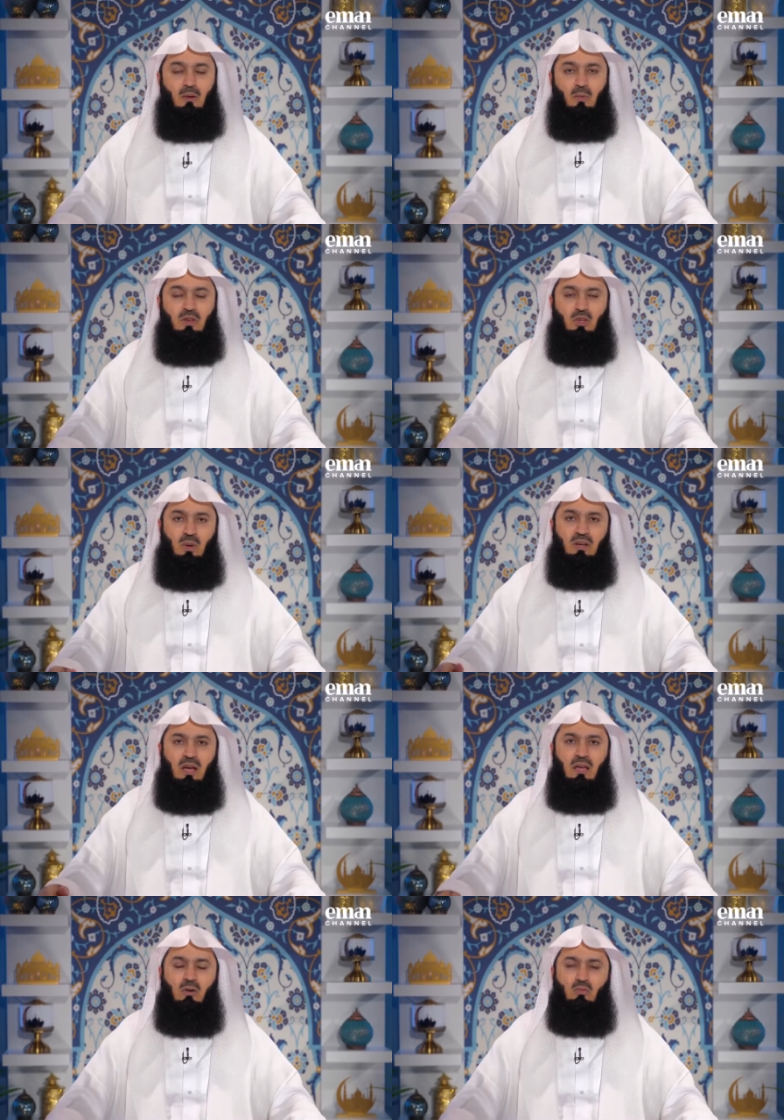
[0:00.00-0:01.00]
when you and
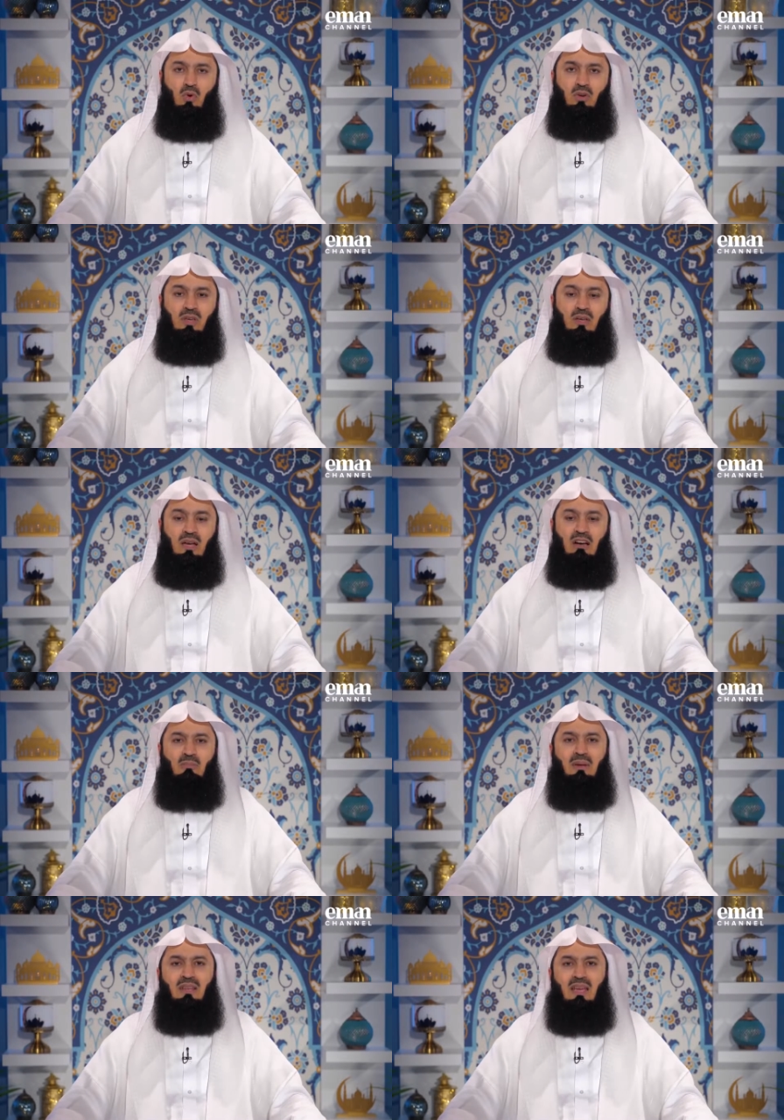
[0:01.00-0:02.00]
I are walking
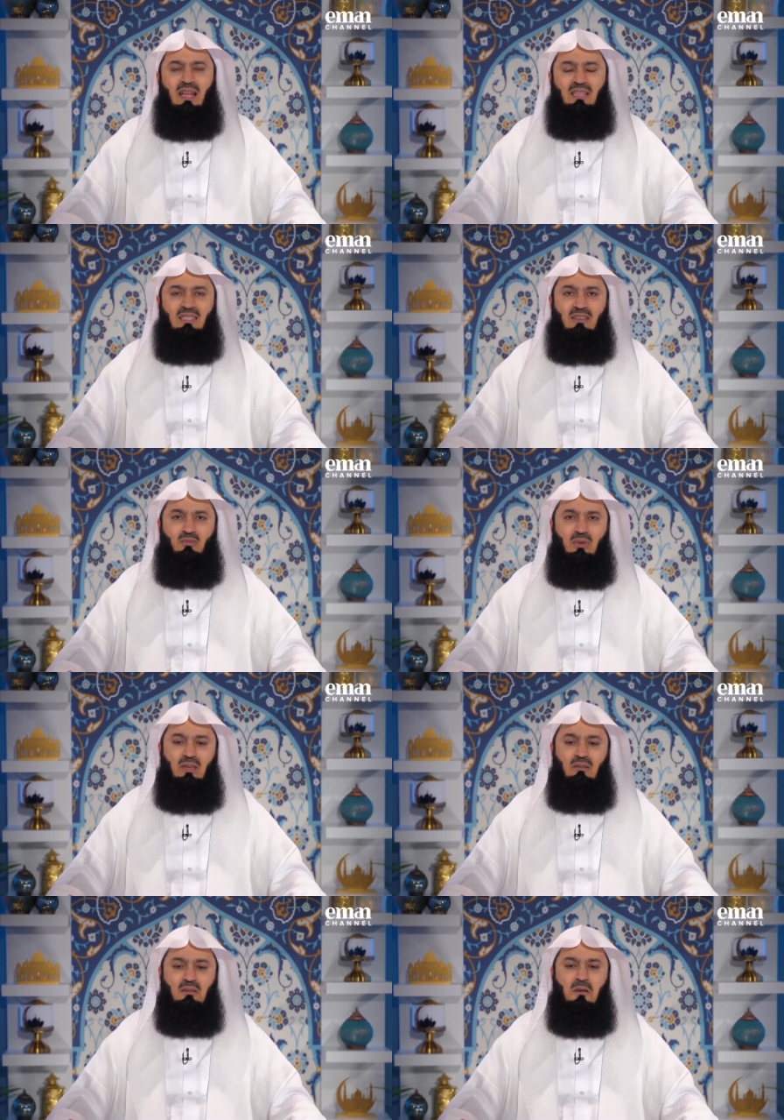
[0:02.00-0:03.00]
how many ants have
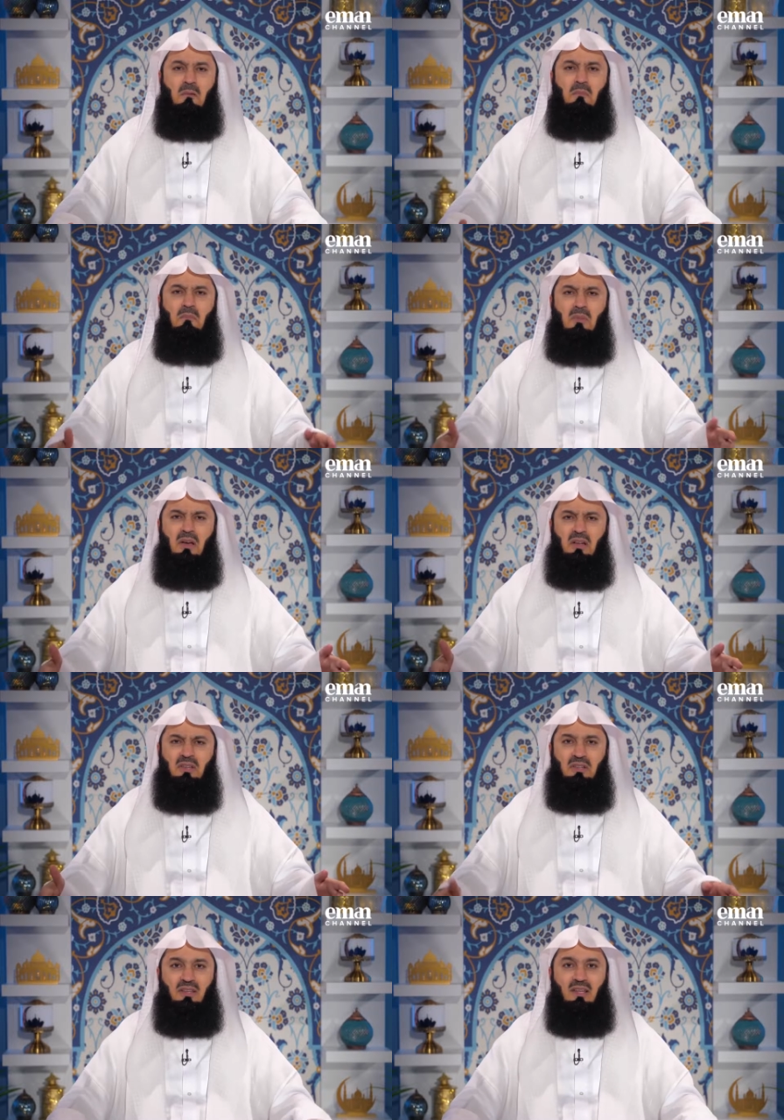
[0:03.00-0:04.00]
we
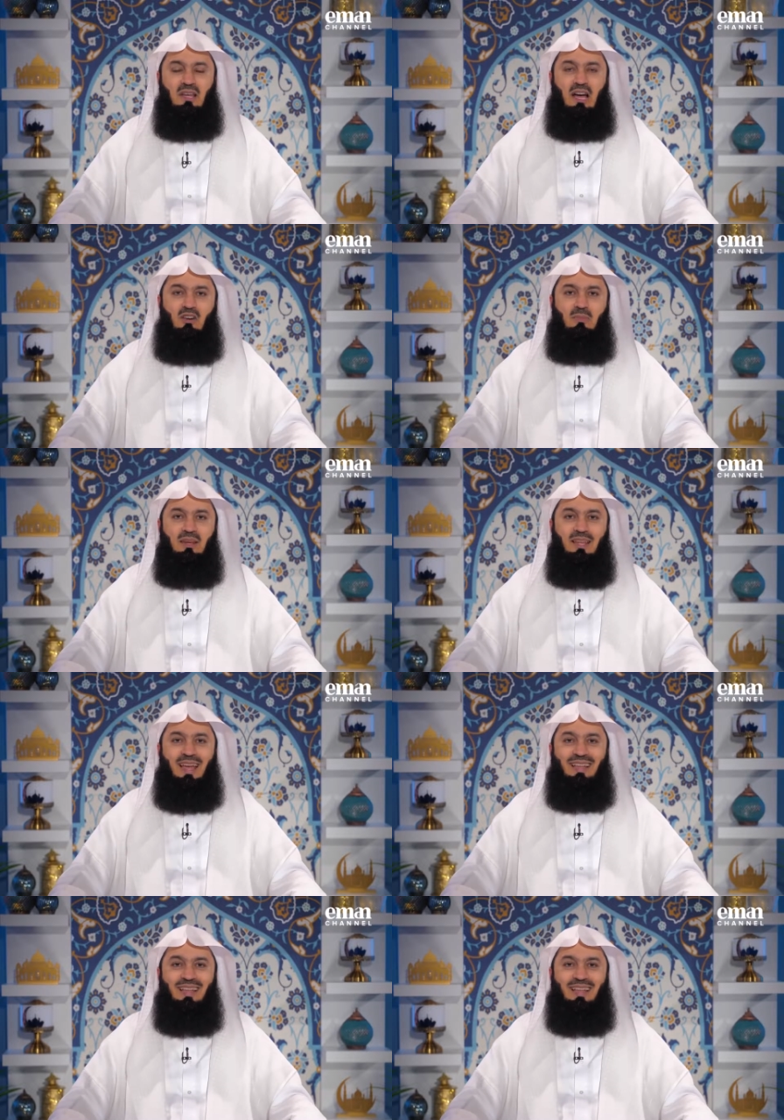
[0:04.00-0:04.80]
murdered? How many